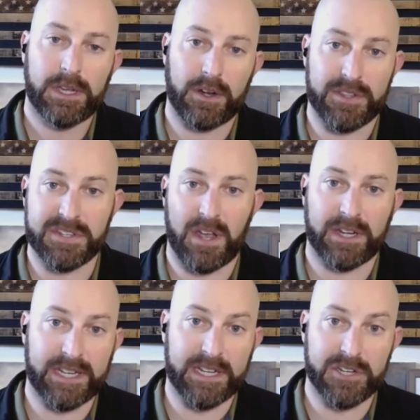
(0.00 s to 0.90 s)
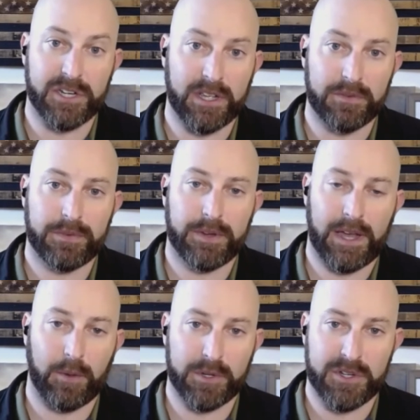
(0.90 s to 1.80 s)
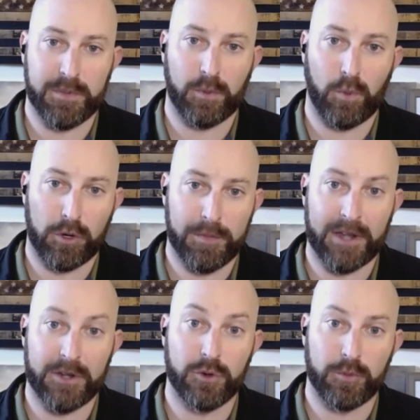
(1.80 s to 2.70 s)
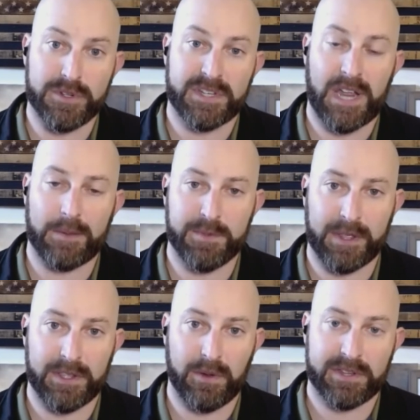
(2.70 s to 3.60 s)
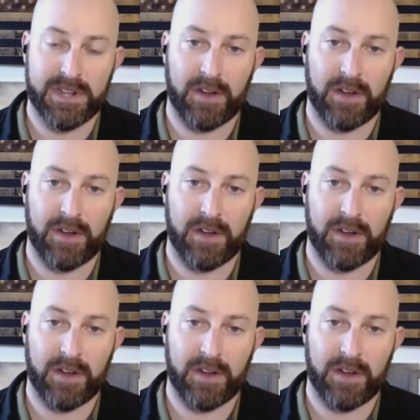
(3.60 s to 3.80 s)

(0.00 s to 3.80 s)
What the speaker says: or the Sanya Initiative, which has been warned about numerous times by the U.S.